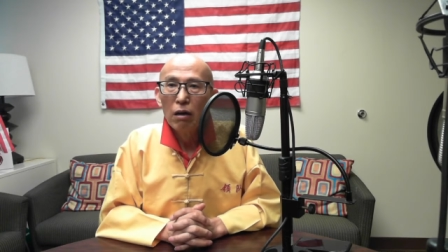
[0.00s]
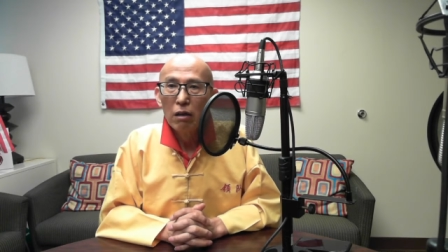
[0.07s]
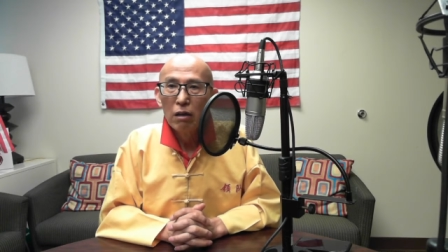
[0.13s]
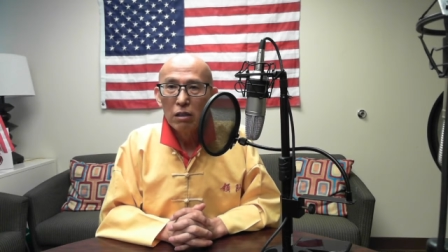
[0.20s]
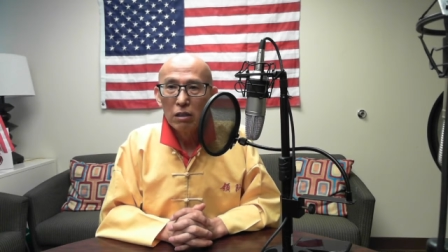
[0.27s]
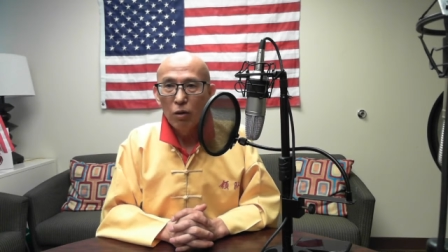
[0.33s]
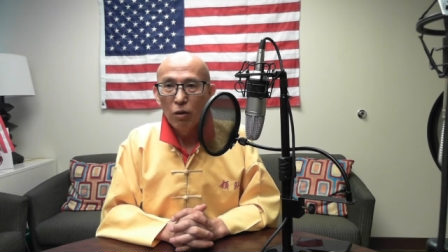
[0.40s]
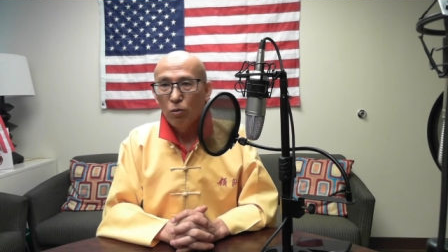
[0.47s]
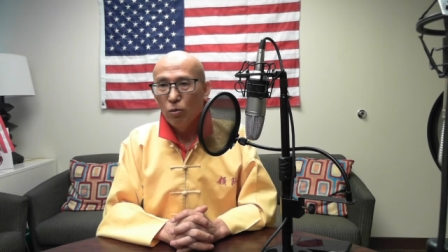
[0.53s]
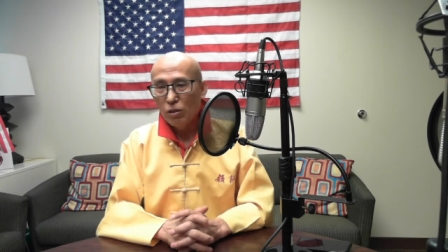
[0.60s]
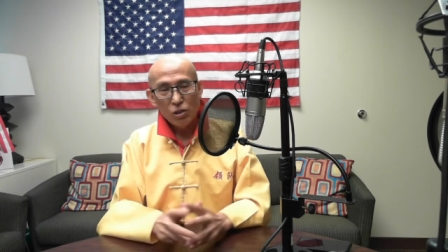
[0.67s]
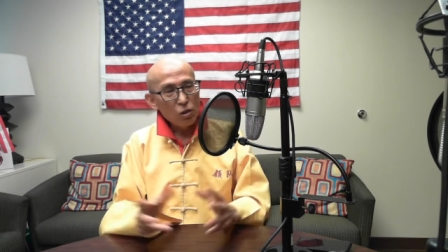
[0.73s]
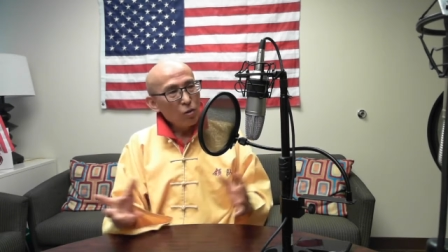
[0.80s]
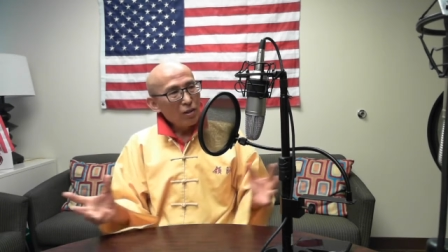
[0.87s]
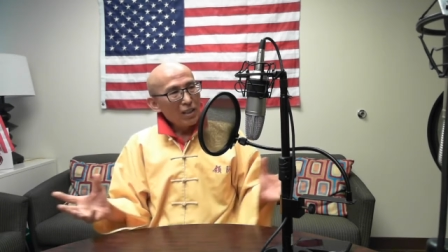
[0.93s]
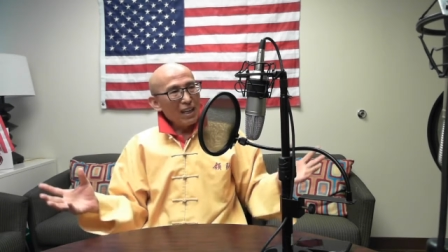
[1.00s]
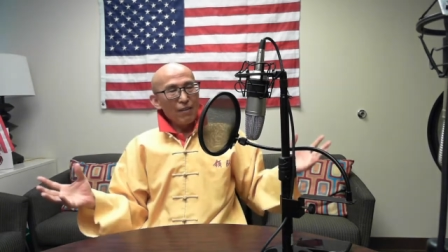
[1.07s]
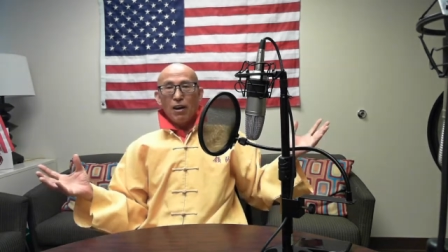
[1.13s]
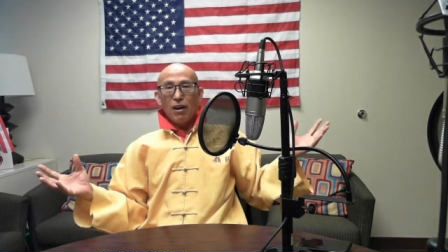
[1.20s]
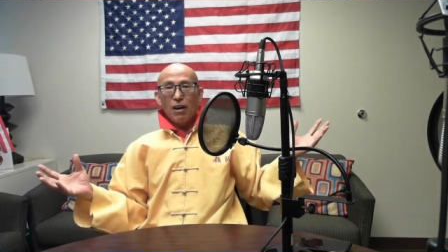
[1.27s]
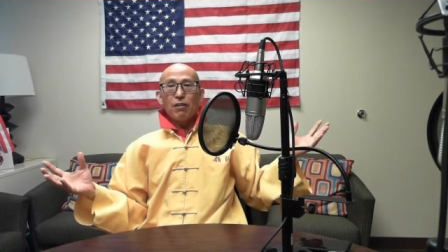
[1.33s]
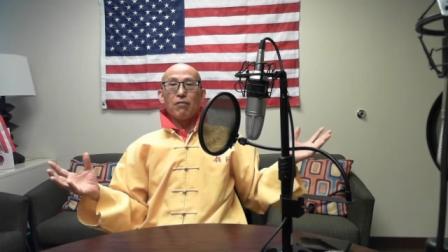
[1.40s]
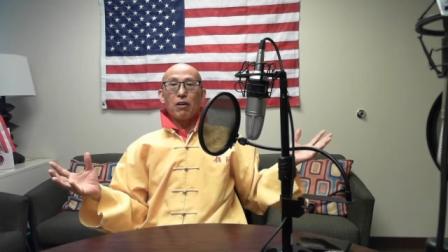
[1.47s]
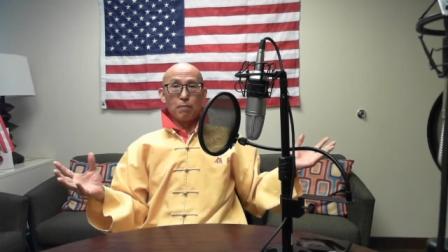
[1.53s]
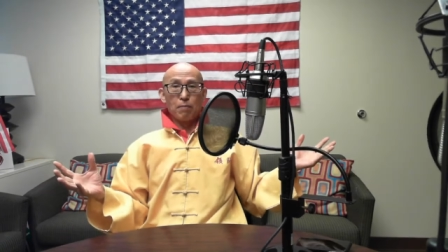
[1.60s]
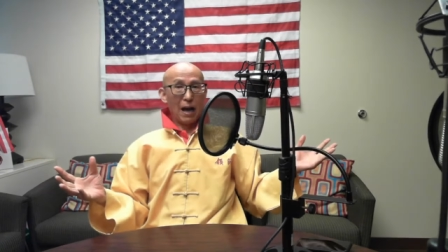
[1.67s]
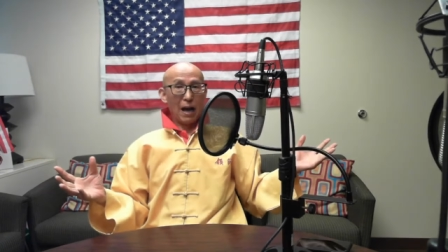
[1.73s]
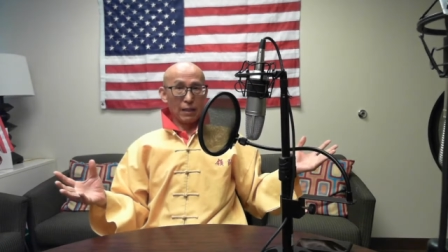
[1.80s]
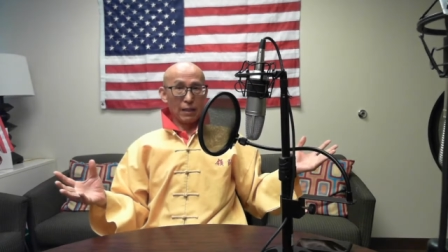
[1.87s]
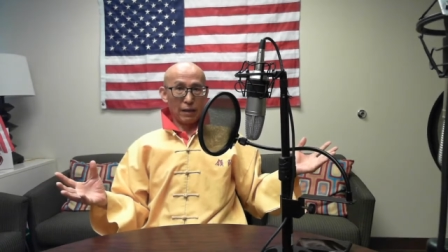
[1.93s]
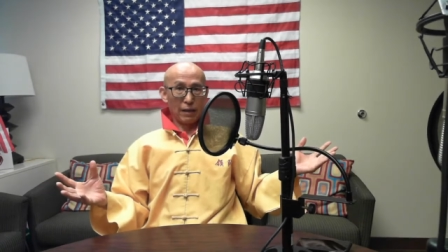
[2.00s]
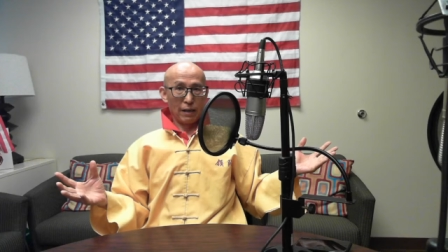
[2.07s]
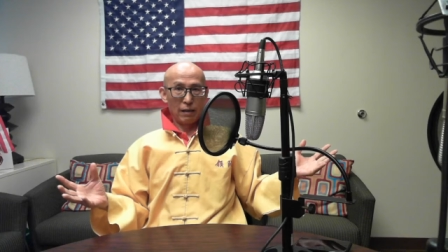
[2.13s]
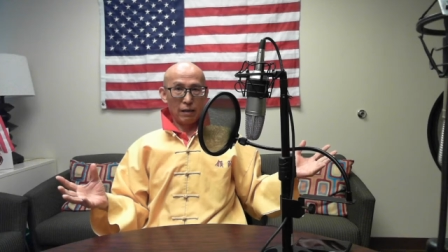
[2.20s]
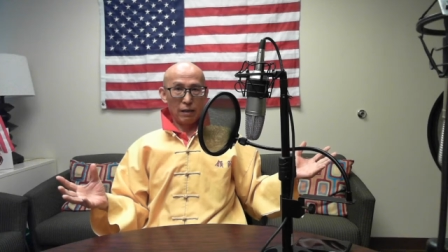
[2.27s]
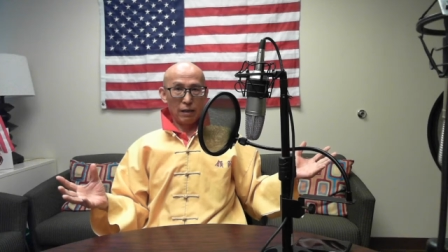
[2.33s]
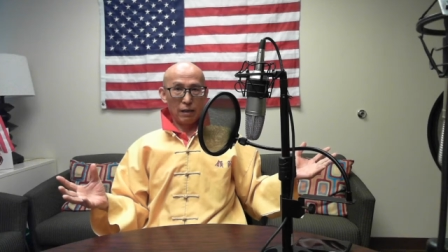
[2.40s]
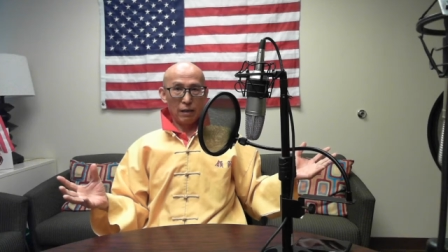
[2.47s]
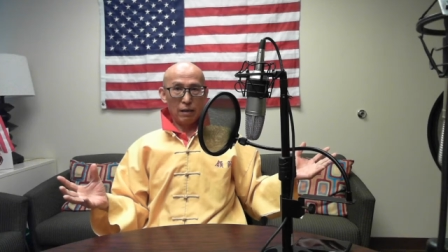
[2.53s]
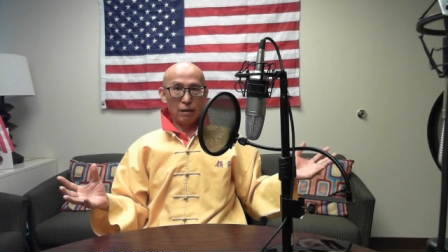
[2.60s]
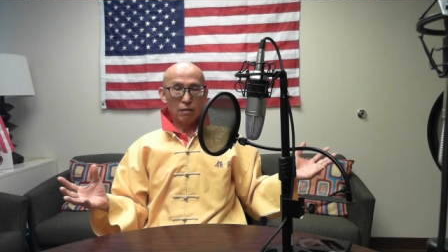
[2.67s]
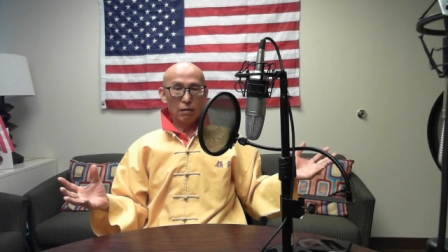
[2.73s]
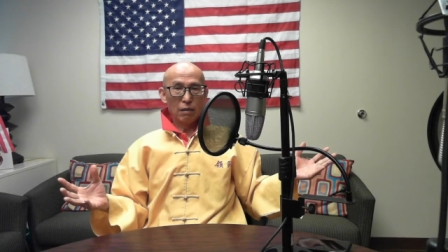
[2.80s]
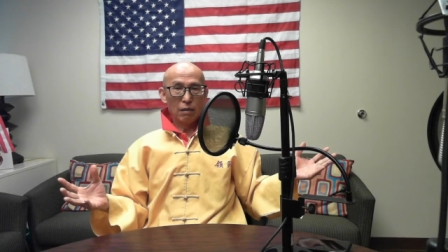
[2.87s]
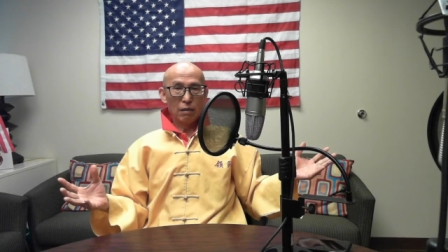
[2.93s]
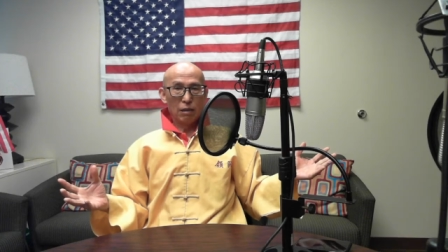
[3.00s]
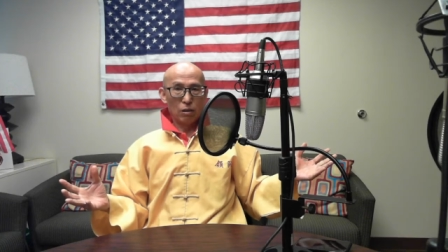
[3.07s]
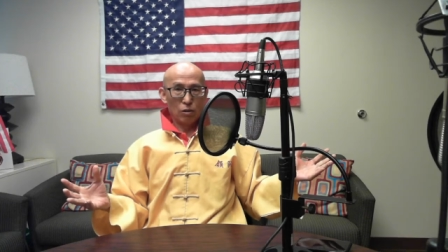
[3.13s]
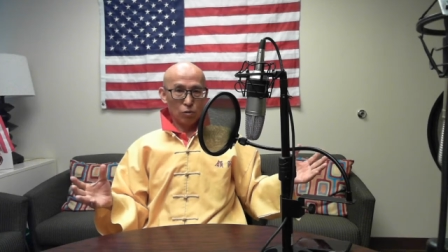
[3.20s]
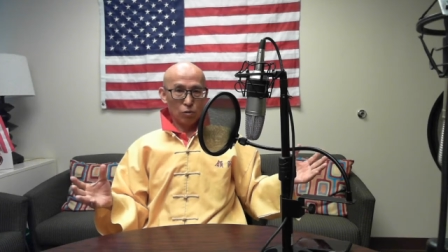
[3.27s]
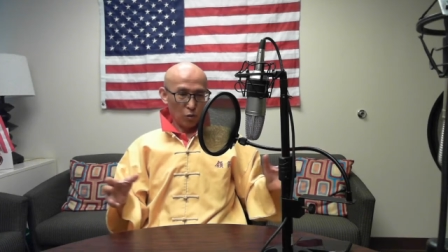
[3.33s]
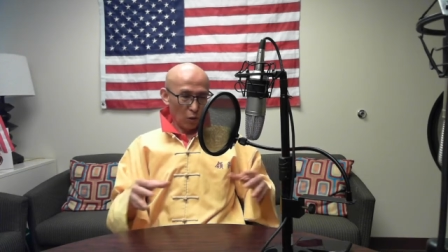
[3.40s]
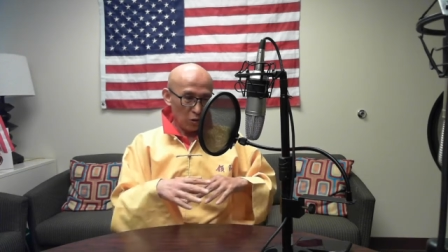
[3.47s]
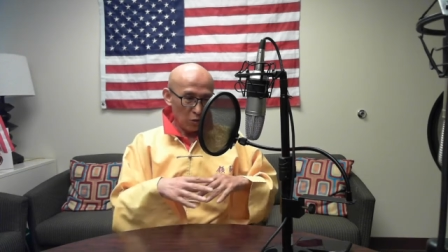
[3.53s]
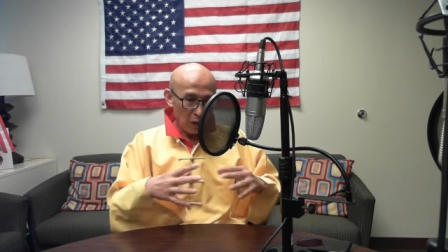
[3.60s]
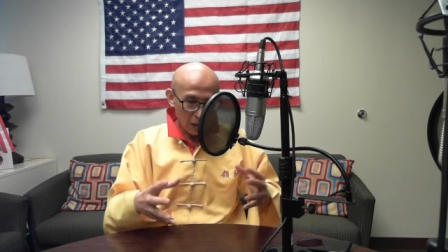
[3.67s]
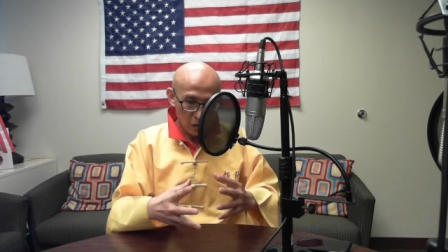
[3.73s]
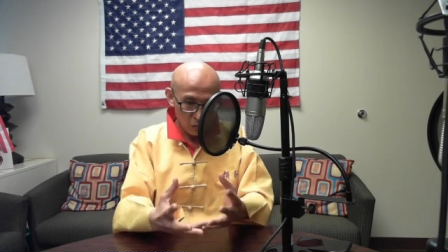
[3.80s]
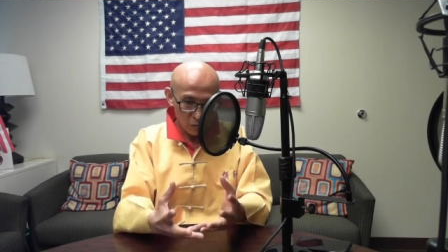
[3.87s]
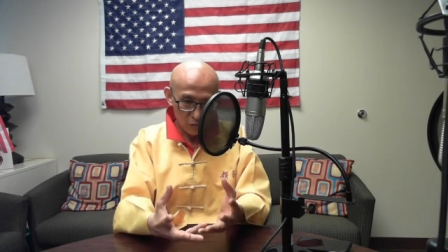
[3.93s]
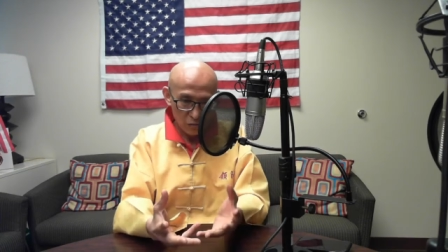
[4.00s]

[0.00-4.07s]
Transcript: It was going down very, very badly. To all the way to